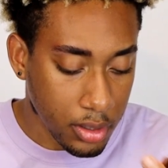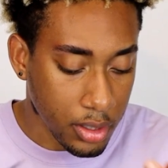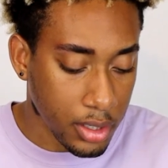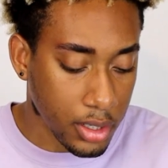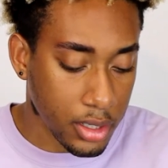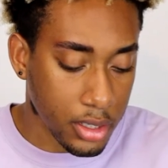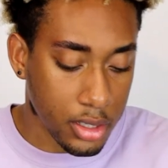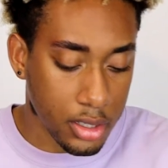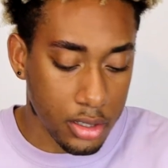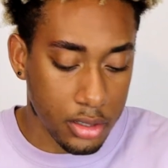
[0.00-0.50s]

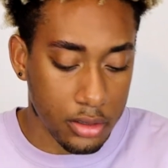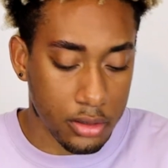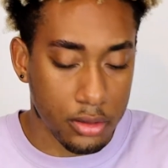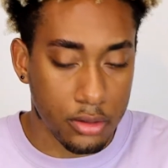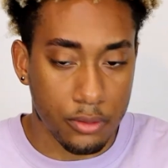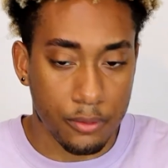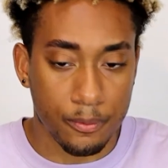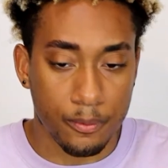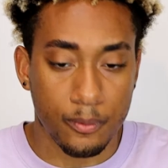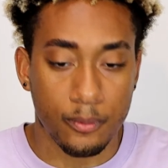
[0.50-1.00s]
And
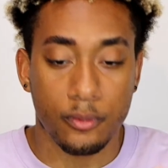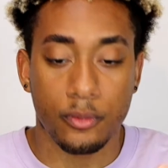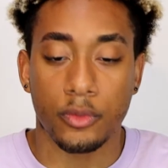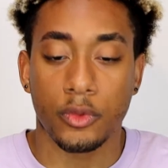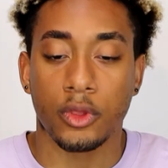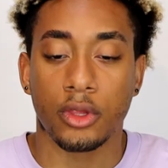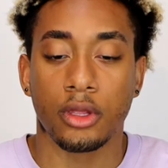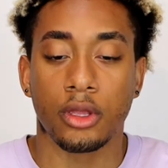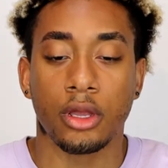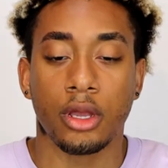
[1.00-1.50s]

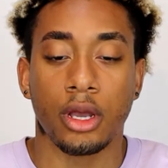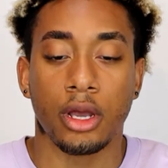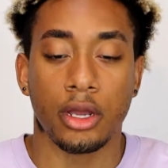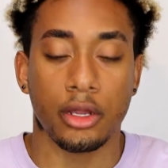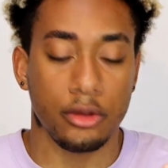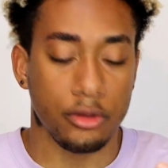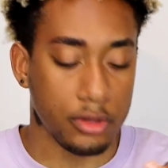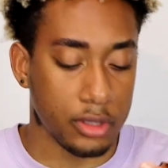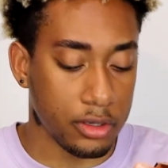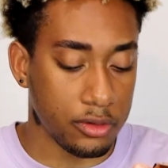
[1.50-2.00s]
I
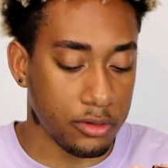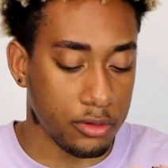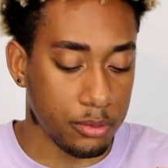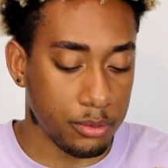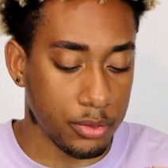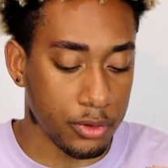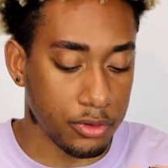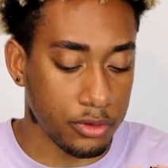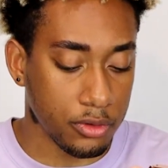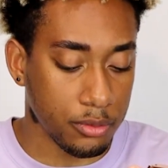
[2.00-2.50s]
do that to
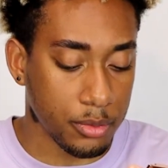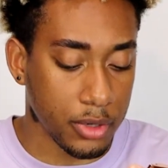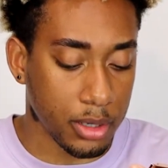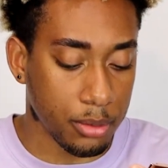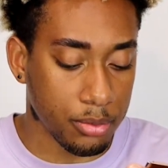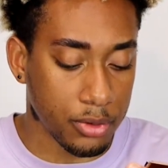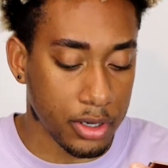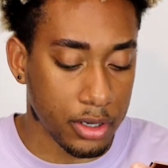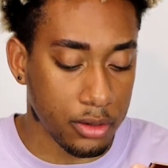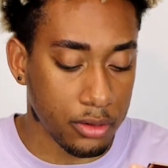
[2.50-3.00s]
both of my
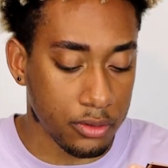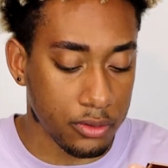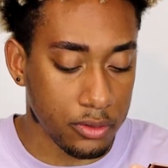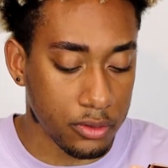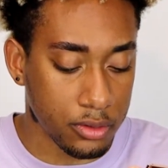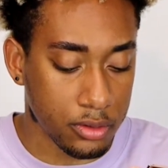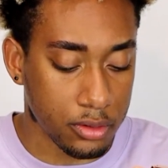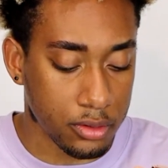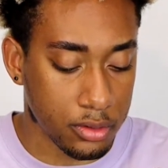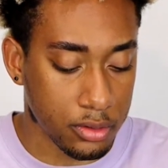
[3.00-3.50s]
brows.